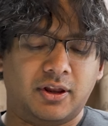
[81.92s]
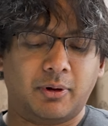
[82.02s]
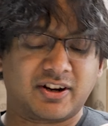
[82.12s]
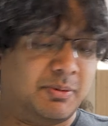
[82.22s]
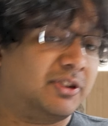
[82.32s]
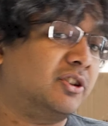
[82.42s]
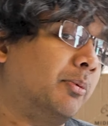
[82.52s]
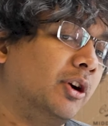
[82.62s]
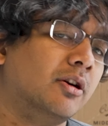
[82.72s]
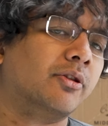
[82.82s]
they will actually be
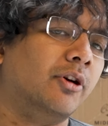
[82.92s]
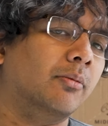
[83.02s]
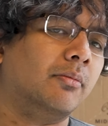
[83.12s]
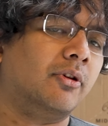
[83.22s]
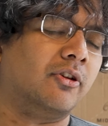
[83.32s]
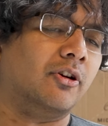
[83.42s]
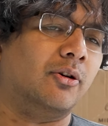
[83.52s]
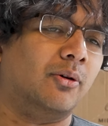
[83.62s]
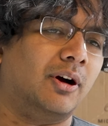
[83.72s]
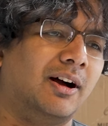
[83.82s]
slippery in your throat,
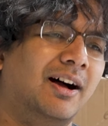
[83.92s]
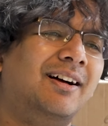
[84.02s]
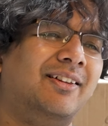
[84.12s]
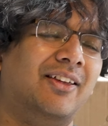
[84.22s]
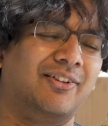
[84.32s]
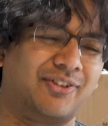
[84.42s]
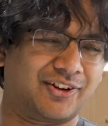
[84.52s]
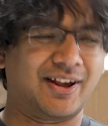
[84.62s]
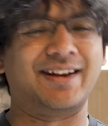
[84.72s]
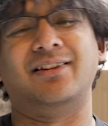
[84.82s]
so they
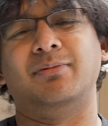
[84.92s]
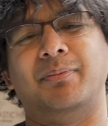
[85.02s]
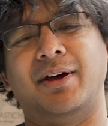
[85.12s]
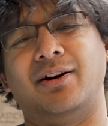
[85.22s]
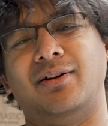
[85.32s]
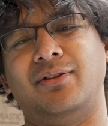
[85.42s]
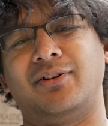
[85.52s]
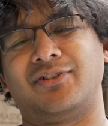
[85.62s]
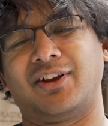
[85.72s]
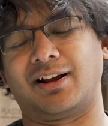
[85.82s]
slide down a little bit better, and
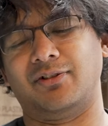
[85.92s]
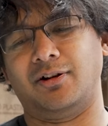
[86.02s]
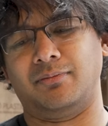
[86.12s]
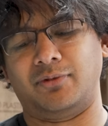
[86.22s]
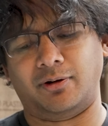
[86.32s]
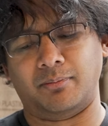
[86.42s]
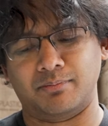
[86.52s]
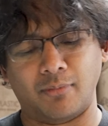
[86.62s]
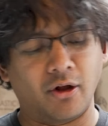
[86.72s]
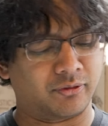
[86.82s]
there's like a little
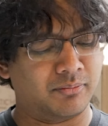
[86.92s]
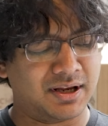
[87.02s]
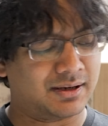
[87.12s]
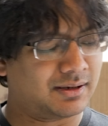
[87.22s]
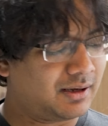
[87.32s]
balls of meat.